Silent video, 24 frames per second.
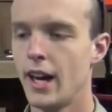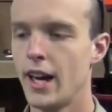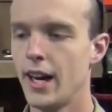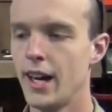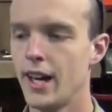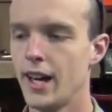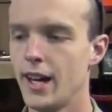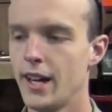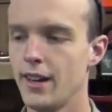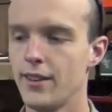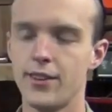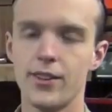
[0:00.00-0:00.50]

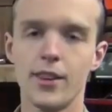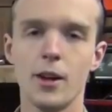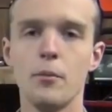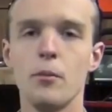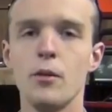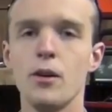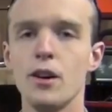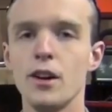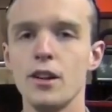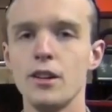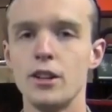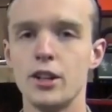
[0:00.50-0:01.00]
a
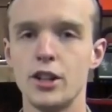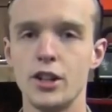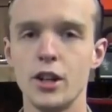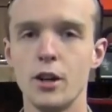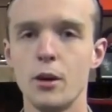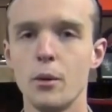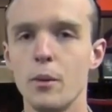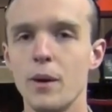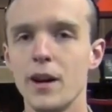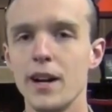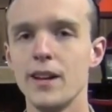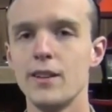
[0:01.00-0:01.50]
somewhat
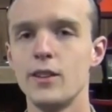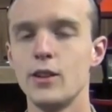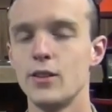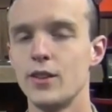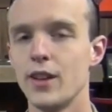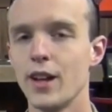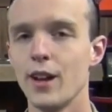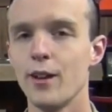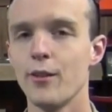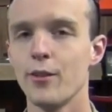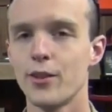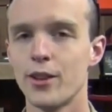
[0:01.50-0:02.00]
sure way to
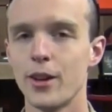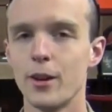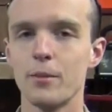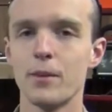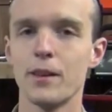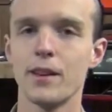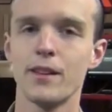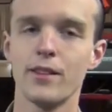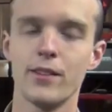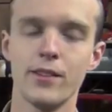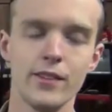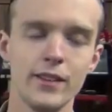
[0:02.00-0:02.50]
tell if
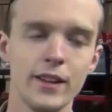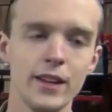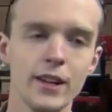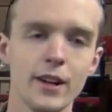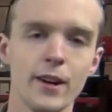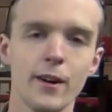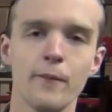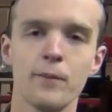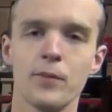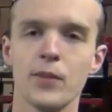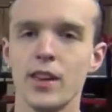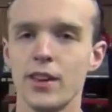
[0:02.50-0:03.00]
something is
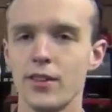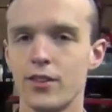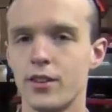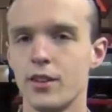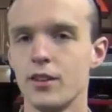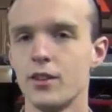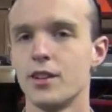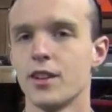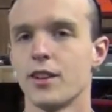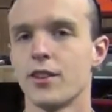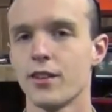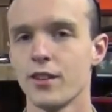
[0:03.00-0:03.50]
steel is
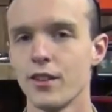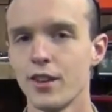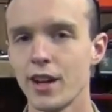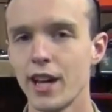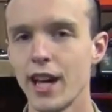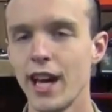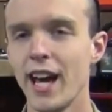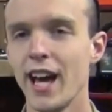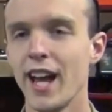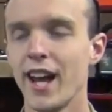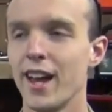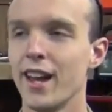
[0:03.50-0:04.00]
to just look
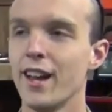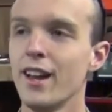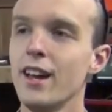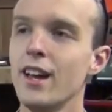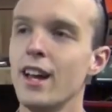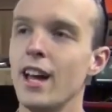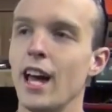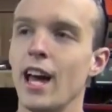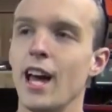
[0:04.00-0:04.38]
at it